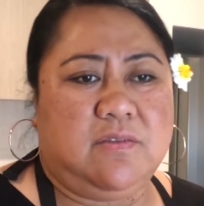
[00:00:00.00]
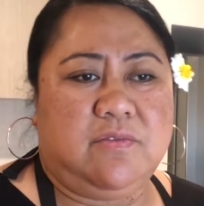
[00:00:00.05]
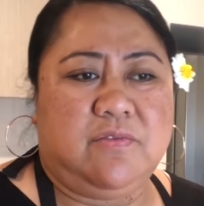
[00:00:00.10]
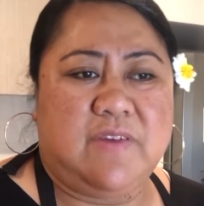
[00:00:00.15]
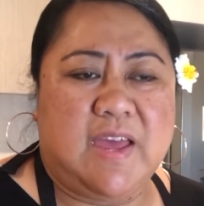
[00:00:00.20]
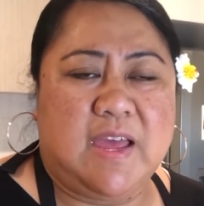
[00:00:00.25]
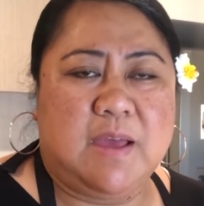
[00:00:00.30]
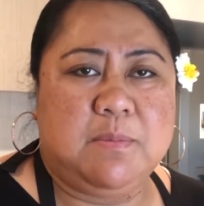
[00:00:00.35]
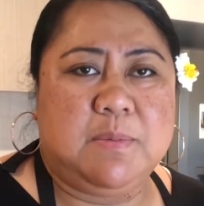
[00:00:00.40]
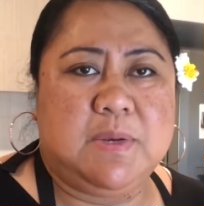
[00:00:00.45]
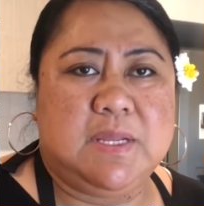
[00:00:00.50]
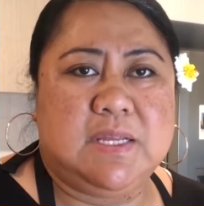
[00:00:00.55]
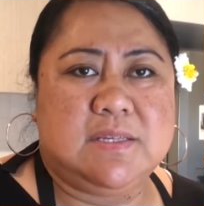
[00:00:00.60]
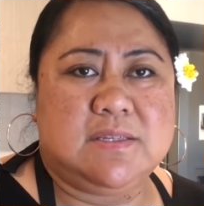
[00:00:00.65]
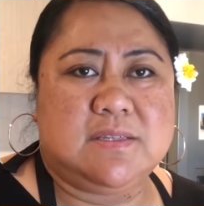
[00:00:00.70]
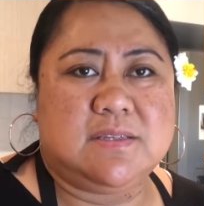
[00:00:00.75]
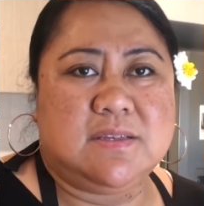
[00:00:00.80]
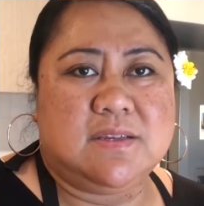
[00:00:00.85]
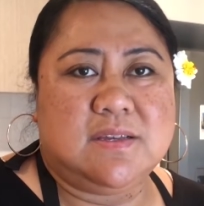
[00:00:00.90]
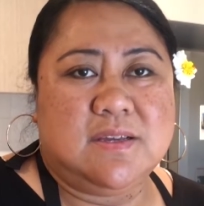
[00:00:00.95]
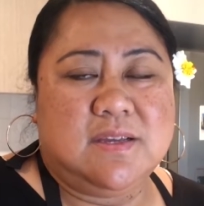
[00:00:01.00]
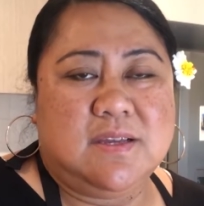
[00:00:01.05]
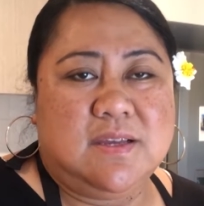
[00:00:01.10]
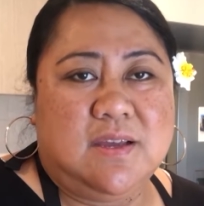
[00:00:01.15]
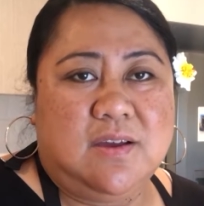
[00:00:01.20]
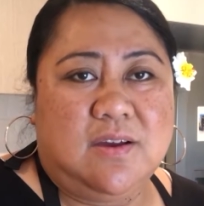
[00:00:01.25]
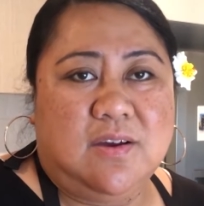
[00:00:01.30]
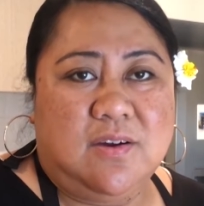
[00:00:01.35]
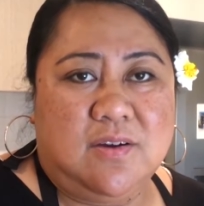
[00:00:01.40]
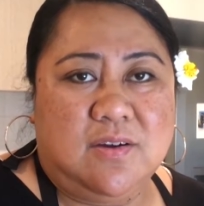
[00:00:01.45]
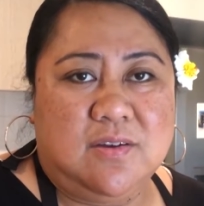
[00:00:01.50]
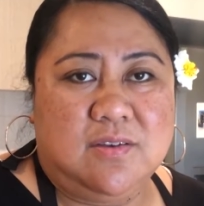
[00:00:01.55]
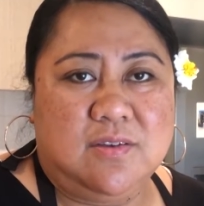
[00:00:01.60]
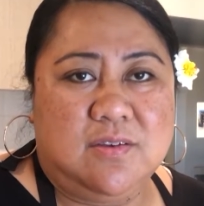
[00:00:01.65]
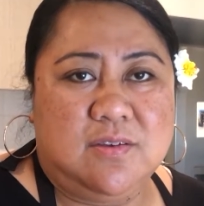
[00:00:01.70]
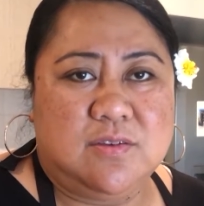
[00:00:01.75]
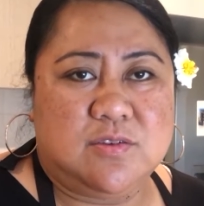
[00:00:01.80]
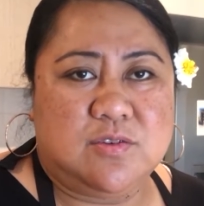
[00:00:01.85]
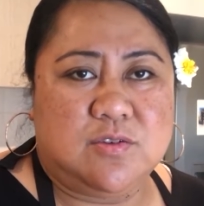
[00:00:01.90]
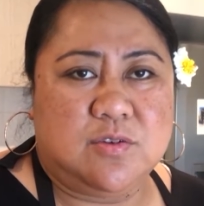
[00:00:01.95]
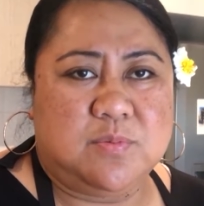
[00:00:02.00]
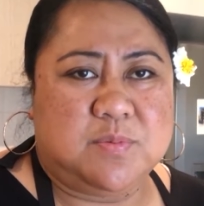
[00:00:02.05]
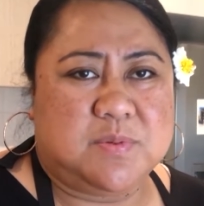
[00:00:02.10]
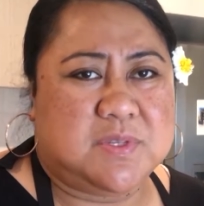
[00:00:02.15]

families on YouTube.